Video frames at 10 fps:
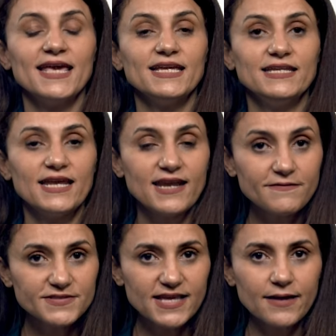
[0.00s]
In an
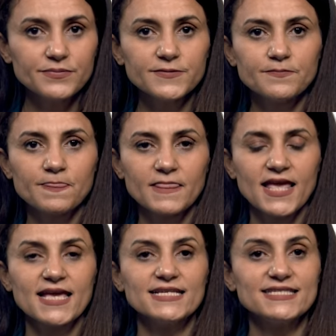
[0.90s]
FSAP,
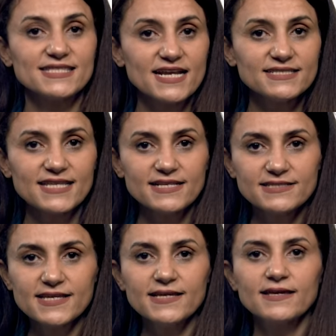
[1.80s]
stress
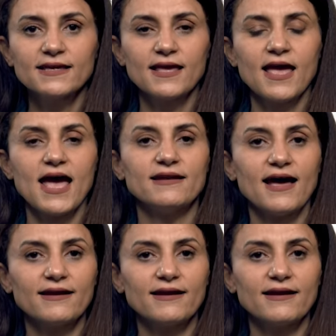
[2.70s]
testing and